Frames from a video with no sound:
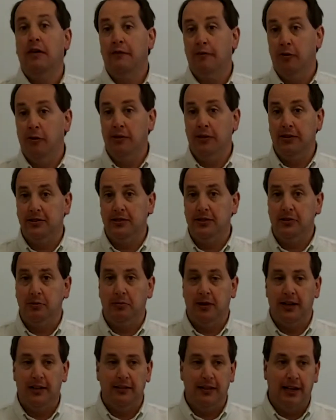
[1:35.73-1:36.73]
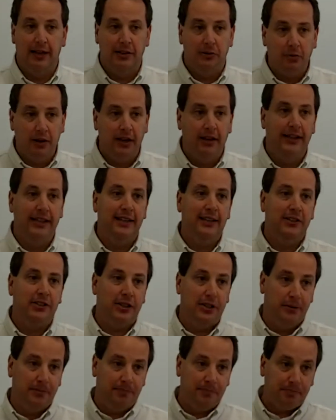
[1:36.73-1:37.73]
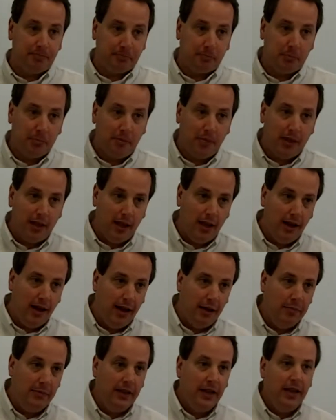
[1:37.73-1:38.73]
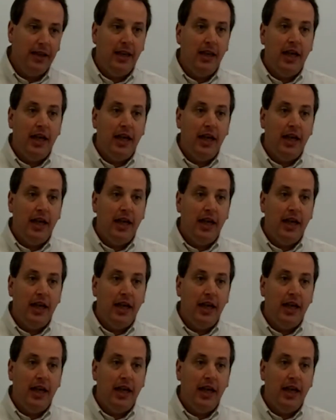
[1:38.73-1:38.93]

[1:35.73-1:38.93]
for this Israeli issue. It